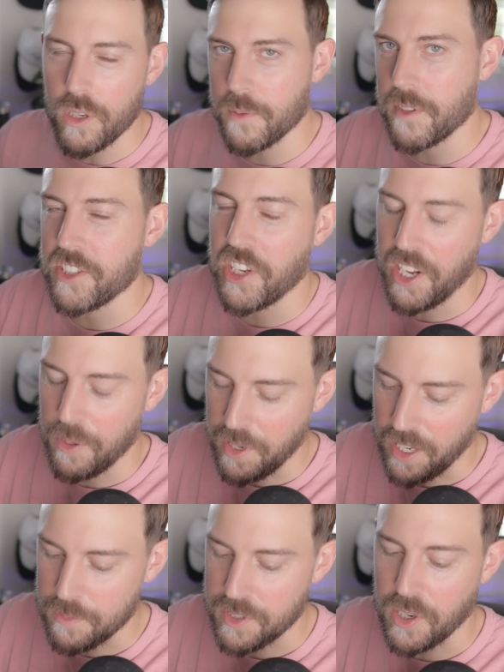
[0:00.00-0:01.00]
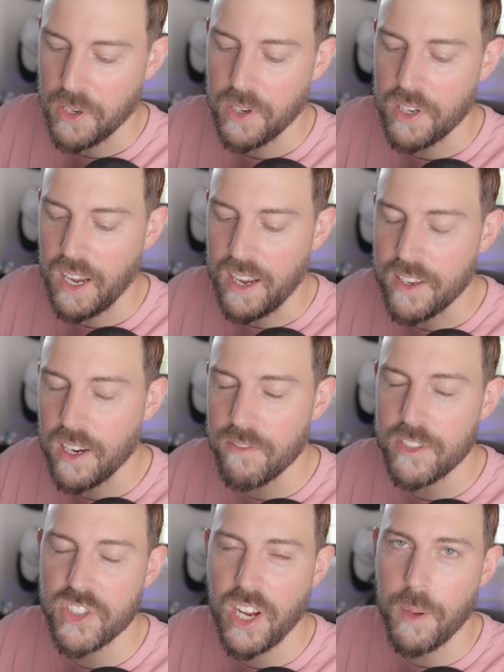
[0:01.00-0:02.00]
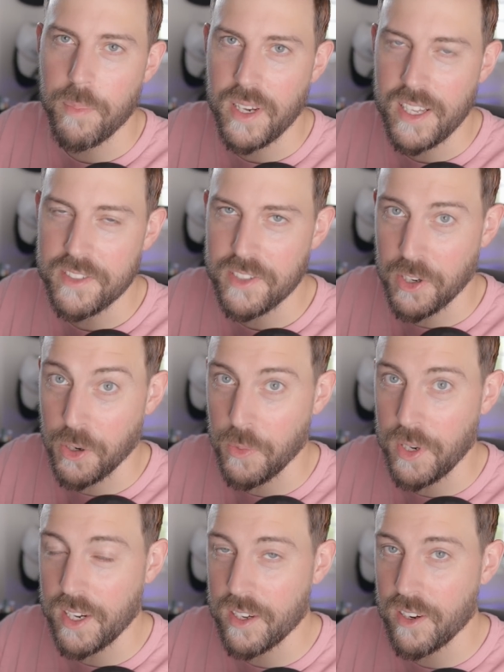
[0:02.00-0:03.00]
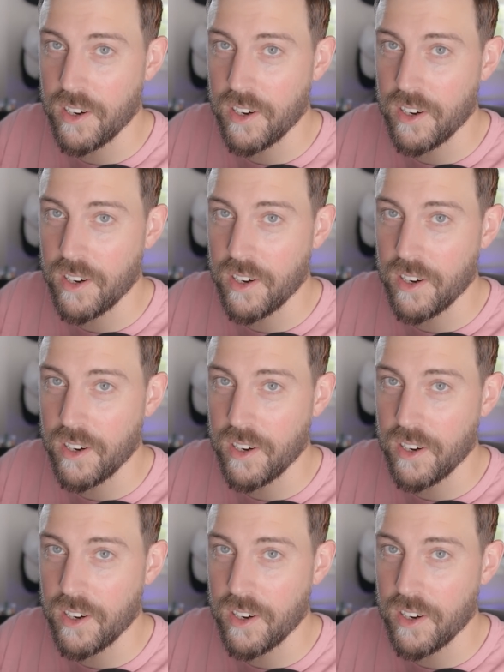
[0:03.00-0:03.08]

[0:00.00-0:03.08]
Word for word: Welcome to the channel, my name's Kirk. I cover Japanese and Korean